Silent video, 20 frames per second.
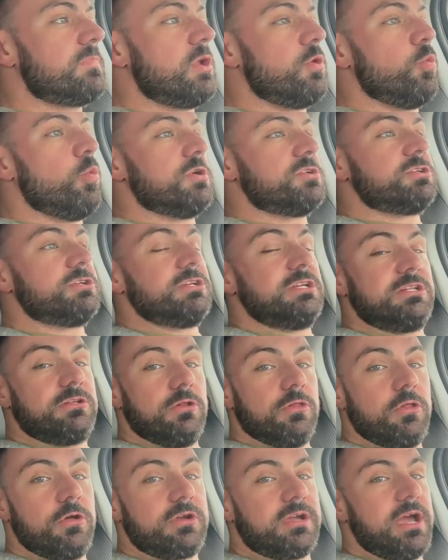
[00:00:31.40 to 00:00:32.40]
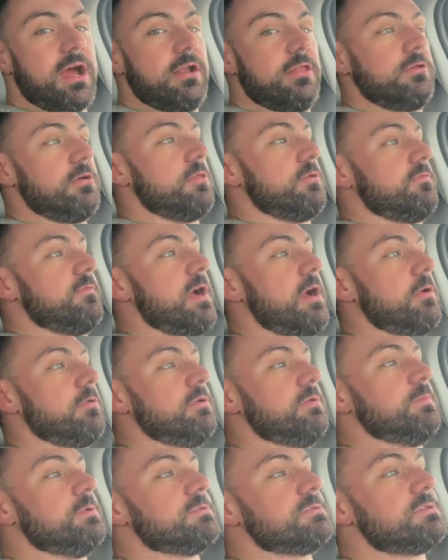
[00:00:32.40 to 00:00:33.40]
what you need to look at are the other
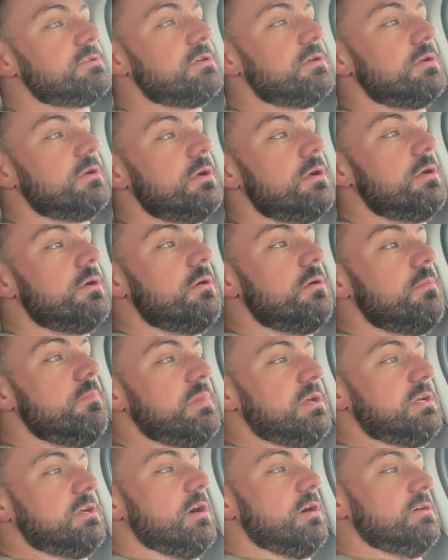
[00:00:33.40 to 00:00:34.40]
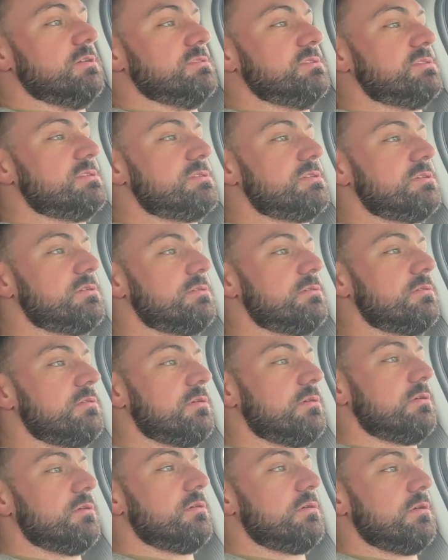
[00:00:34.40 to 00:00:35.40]
variables, because
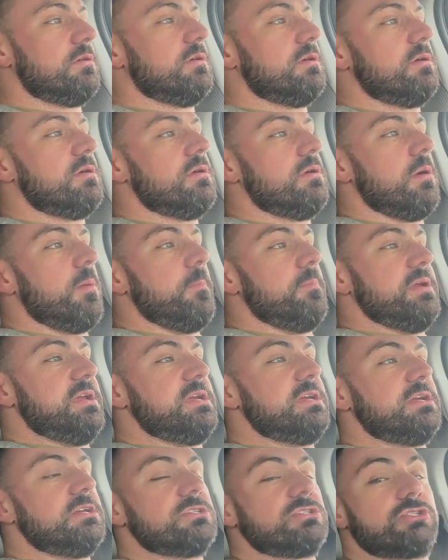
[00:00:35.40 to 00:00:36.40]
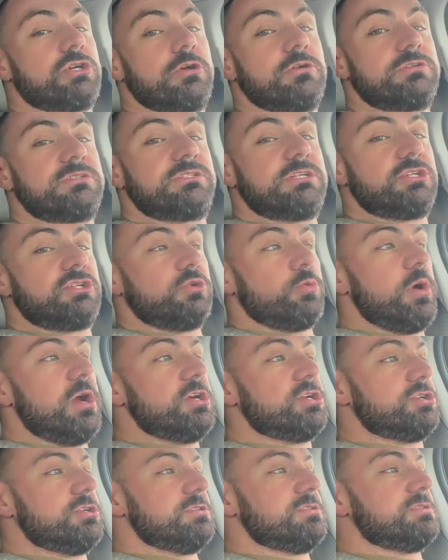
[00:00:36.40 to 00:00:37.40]
being in certain
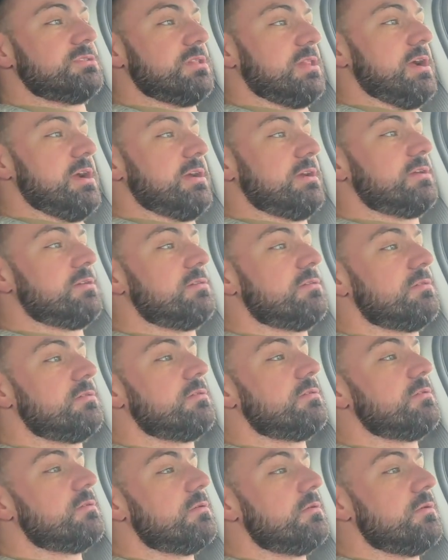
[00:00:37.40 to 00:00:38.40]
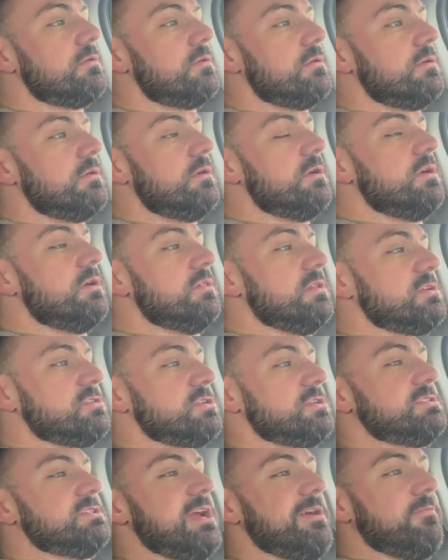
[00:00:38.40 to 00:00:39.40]
situations, like let's
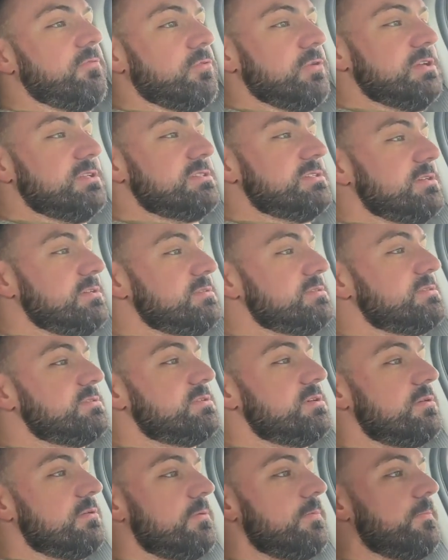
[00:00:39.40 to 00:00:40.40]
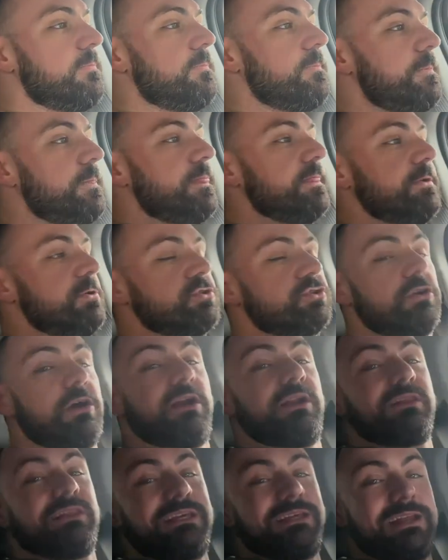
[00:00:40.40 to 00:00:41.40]
just say for instance you're trying
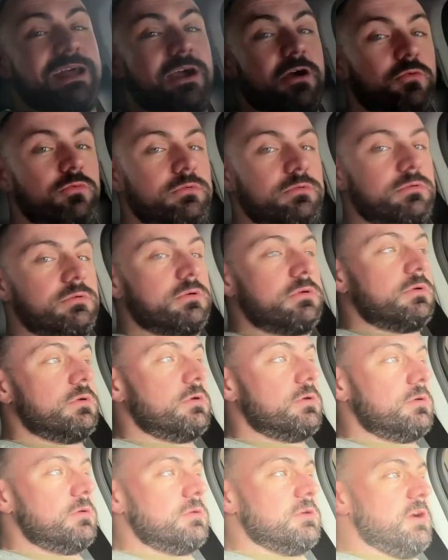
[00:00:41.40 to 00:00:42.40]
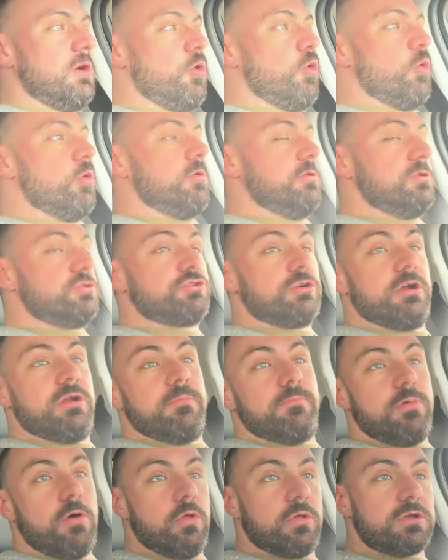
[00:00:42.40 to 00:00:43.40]
to lean out or you're trying to
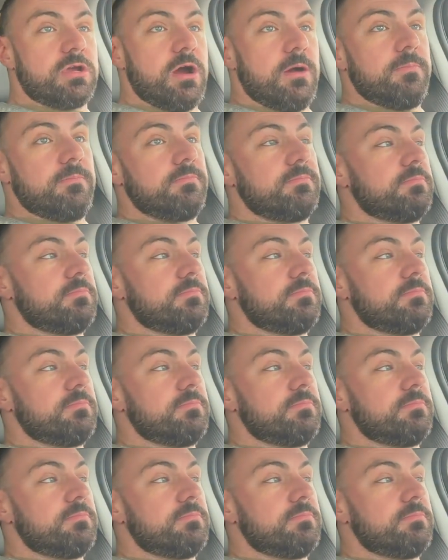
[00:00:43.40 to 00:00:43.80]
bulk up,